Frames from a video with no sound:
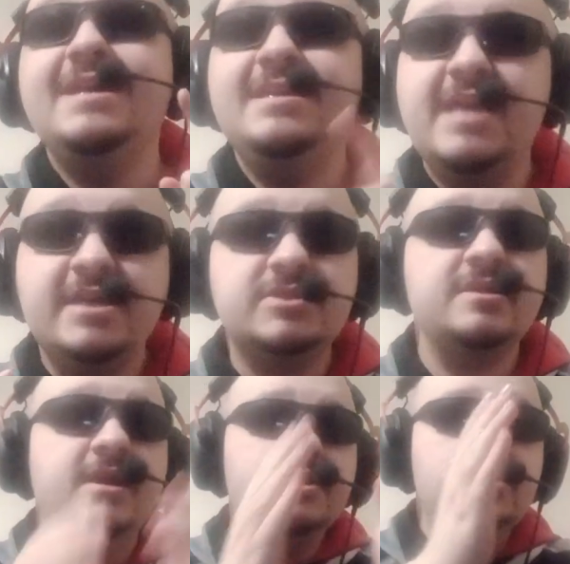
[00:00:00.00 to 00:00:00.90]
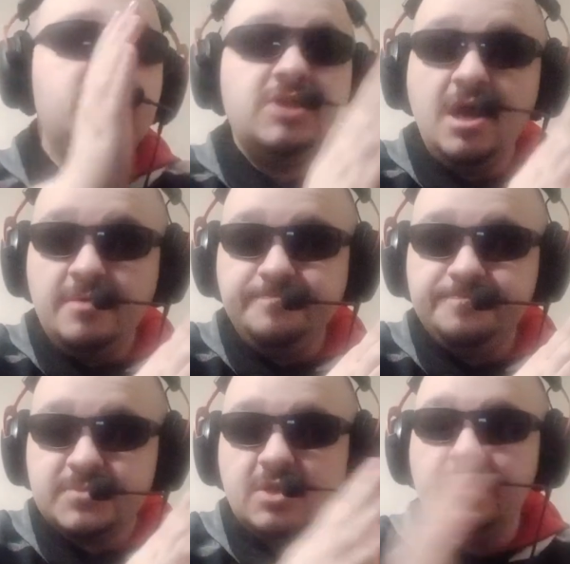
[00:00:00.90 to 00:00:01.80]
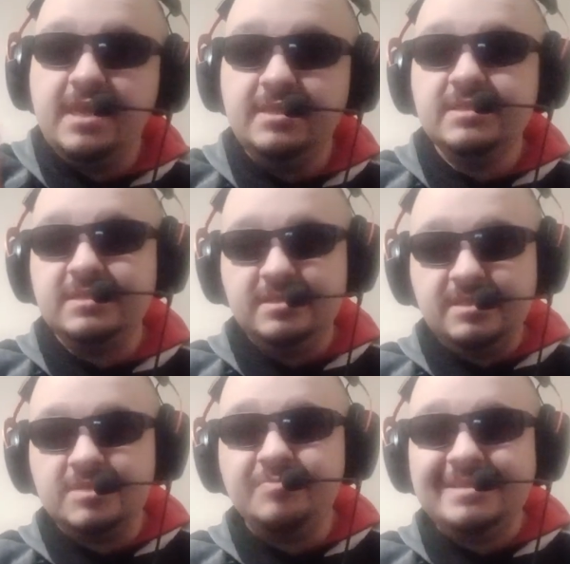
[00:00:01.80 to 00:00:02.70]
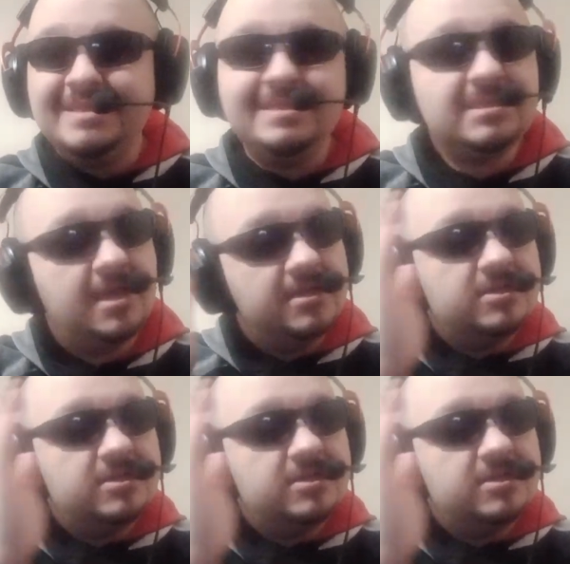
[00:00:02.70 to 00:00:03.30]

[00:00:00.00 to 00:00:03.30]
Yes, some, okay, listen to this, please.